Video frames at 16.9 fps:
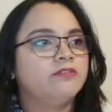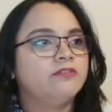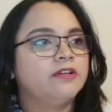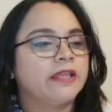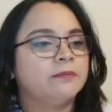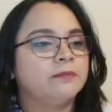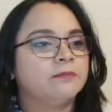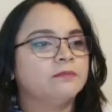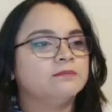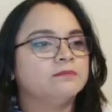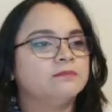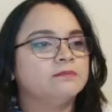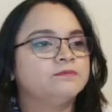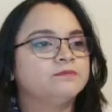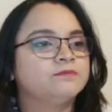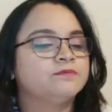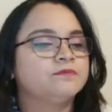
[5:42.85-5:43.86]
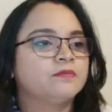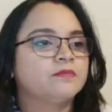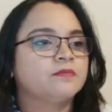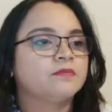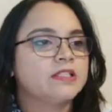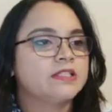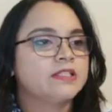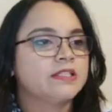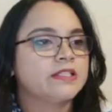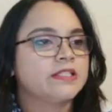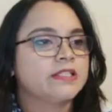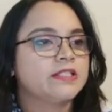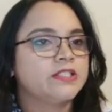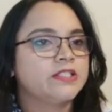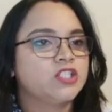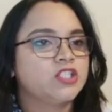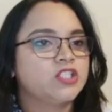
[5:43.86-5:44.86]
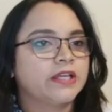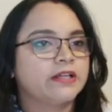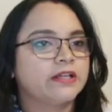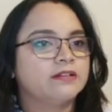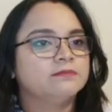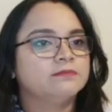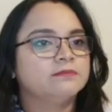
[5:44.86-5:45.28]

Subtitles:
time, since it's a check.